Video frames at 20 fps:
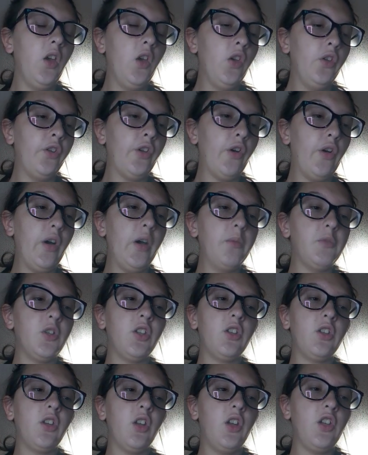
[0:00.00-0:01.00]
So I'm
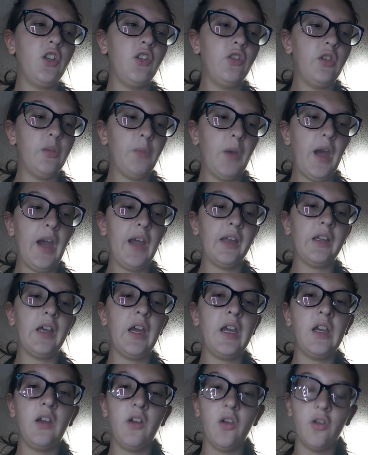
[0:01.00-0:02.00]
just going to use some
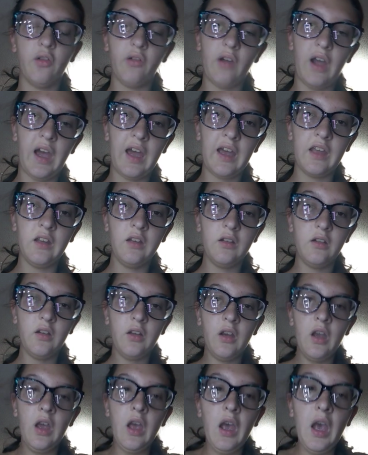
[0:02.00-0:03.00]
highlight correct,
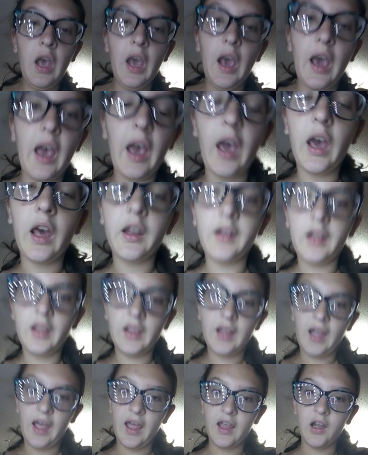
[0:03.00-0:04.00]
and
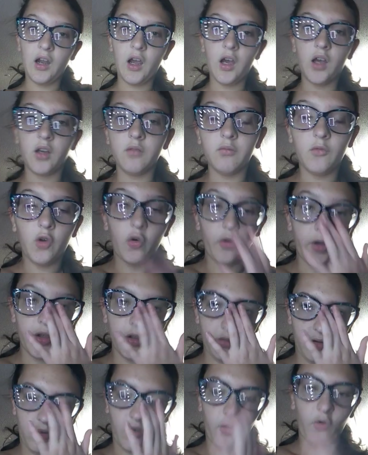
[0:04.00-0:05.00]
then I'm going
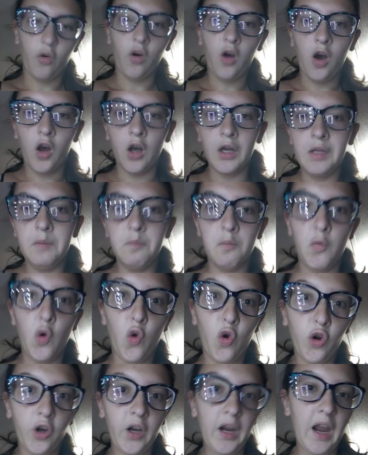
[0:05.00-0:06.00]
to go on
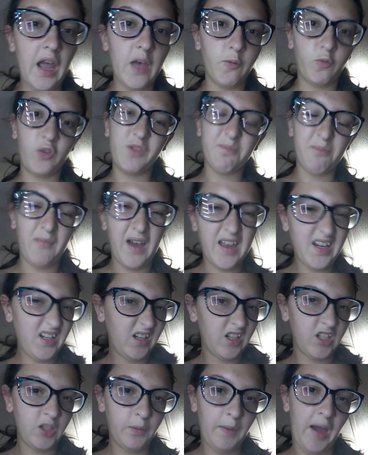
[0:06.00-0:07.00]
more, and we might
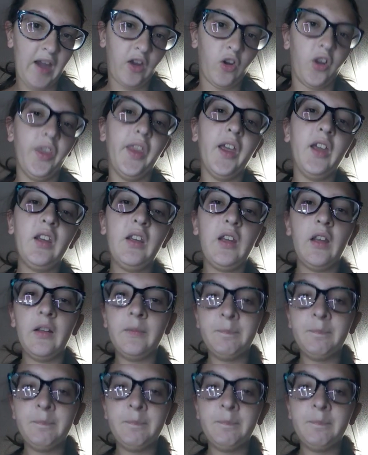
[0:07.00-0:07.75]
touch back on this.